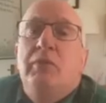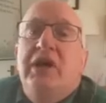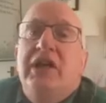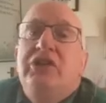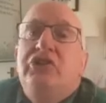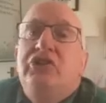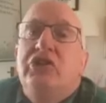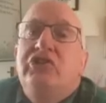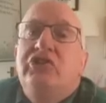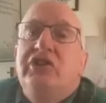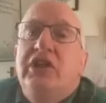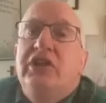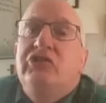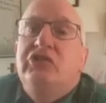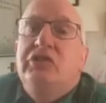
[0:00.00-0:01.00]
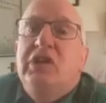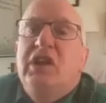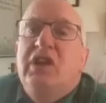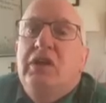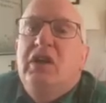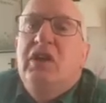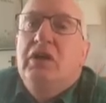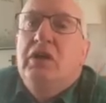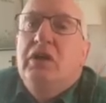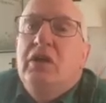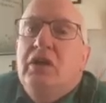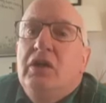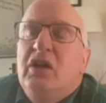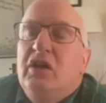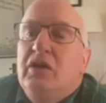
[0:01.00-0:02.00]
my justice
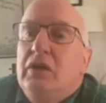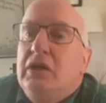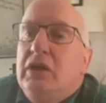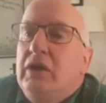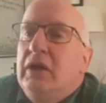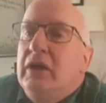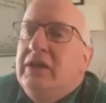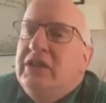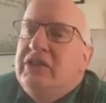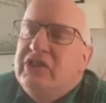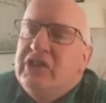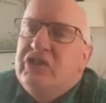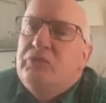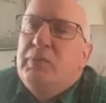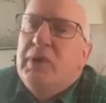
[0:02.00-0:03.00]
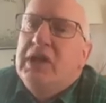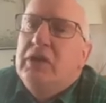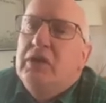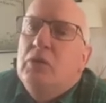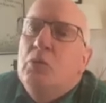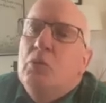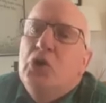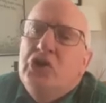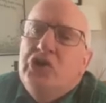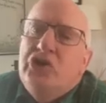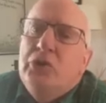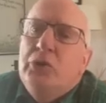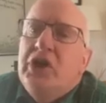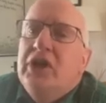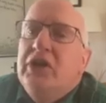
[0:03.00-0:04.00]
And it's this bit, would
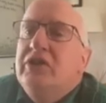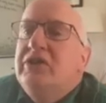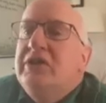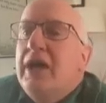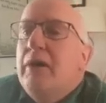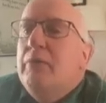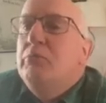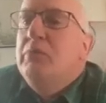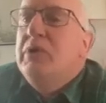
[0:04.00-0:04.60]
you condemn